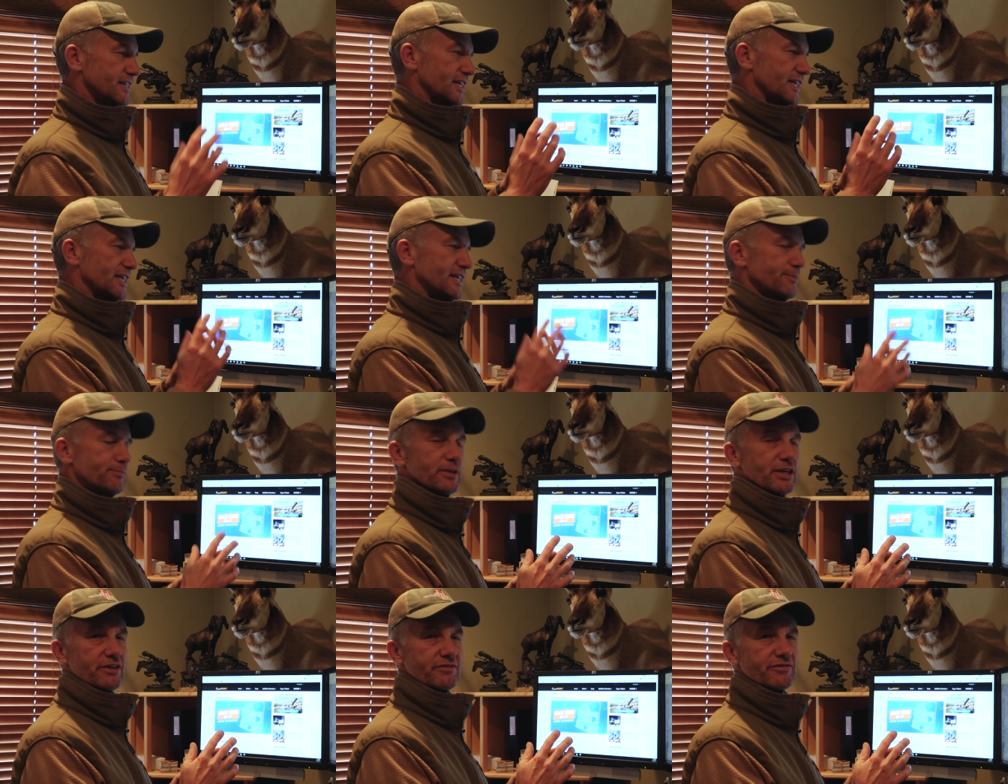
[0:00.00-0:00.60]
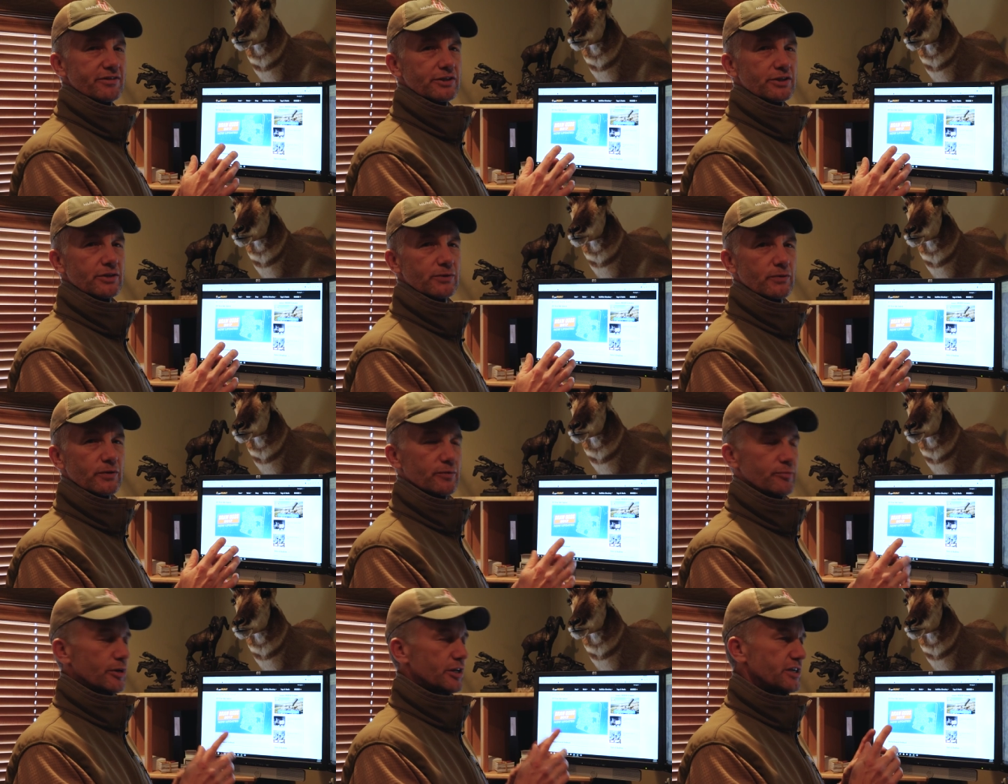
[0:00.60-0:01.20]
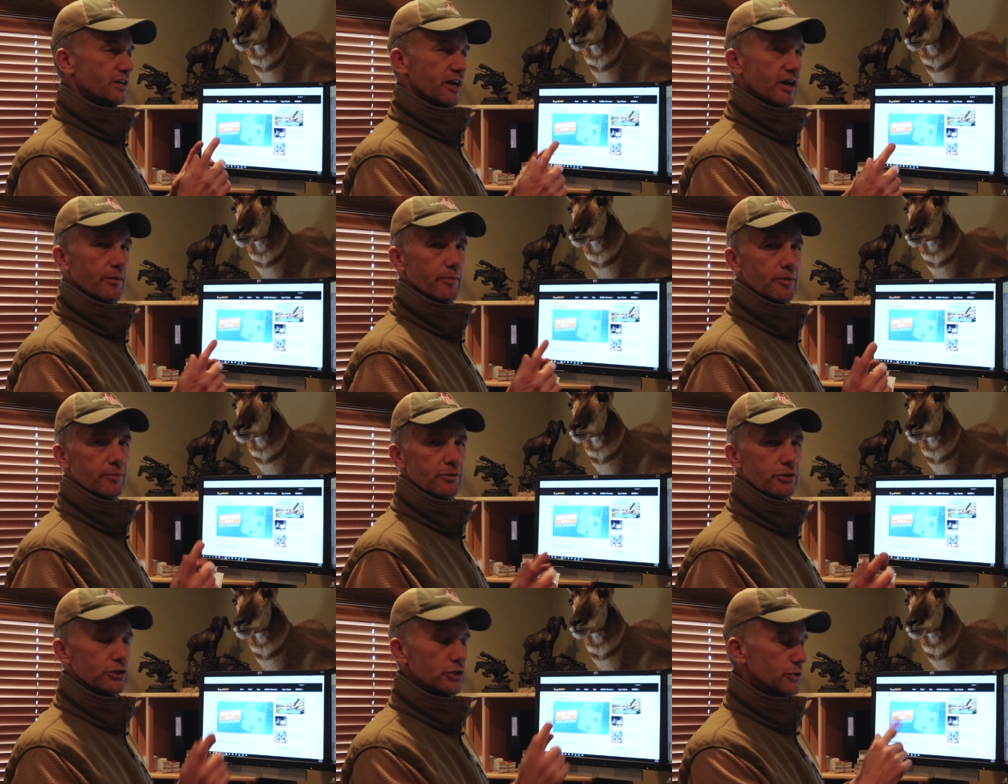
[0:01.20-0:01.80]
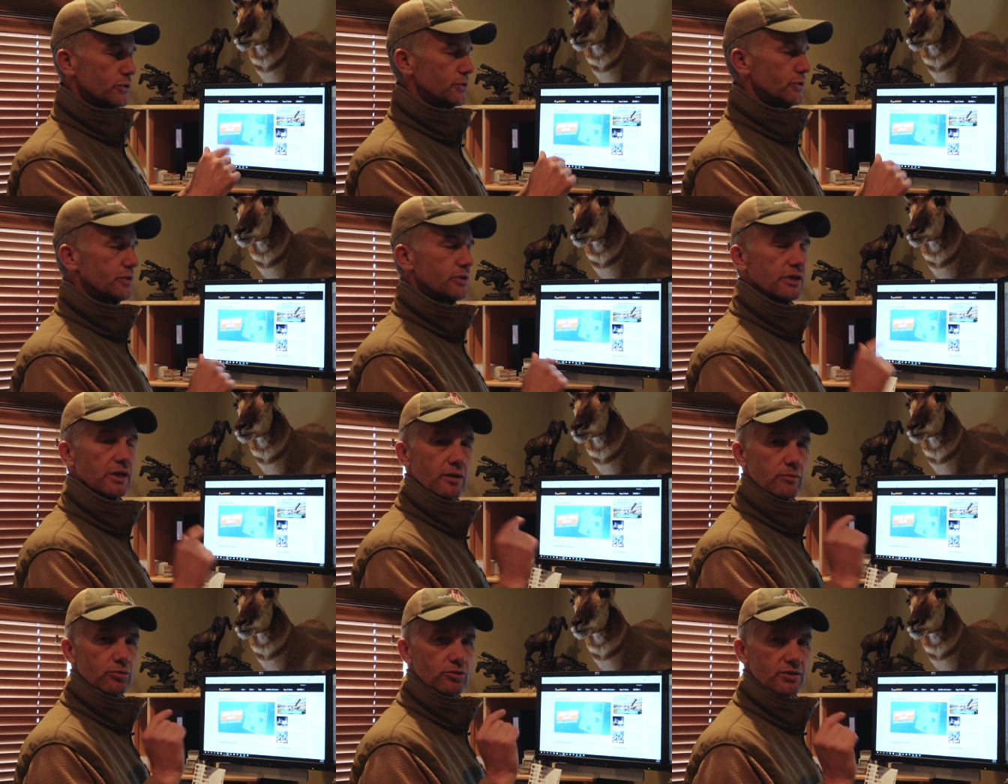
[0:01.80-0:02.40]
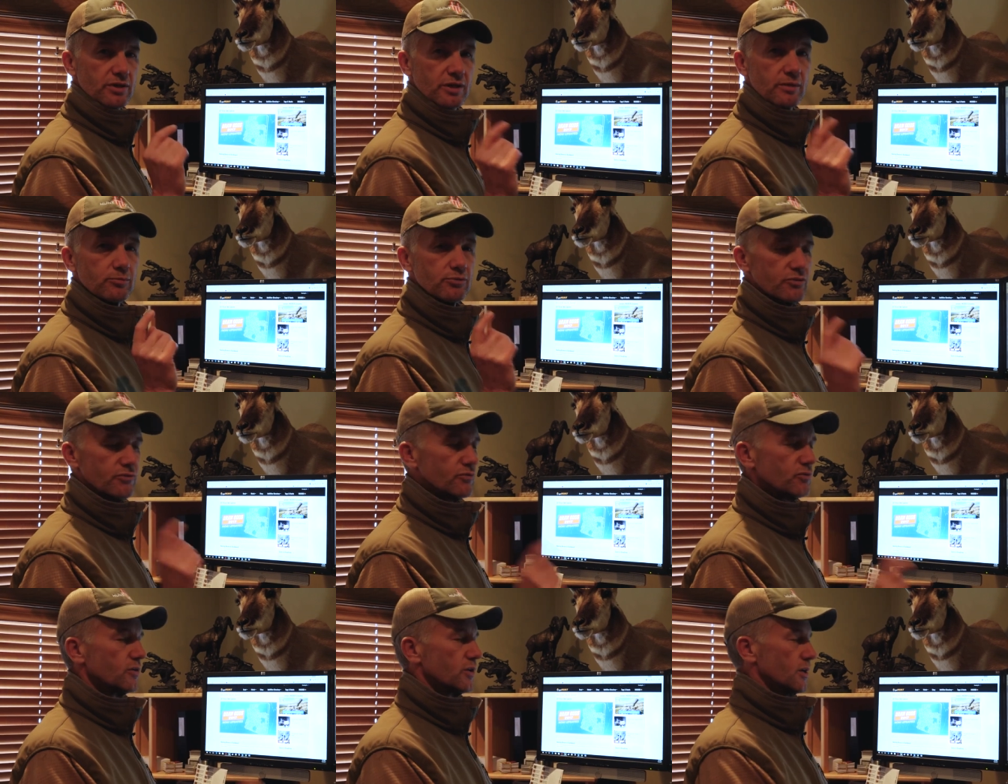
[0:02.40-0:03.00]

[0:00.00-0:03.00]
I got to be efficient with my time. I'm going to show you a couple tips of,